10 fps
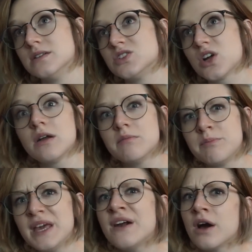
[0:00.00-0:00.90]
start
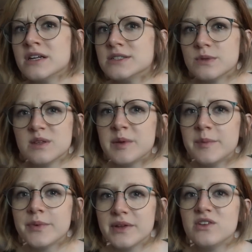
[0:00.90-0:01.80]
being honest with the
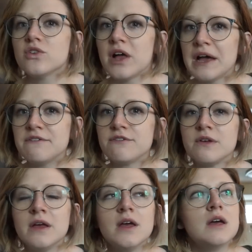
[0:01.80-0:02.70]
people in your life.
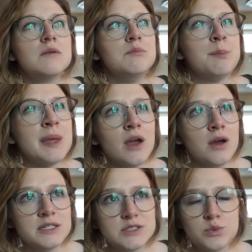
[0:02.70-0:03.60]
Be
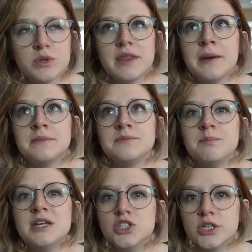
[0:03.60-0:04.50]
honest with them,
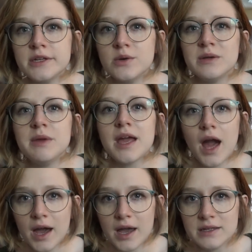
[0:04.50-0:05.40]
be genuine, be
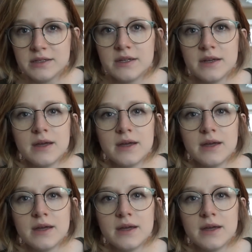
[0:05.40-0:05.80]
kind,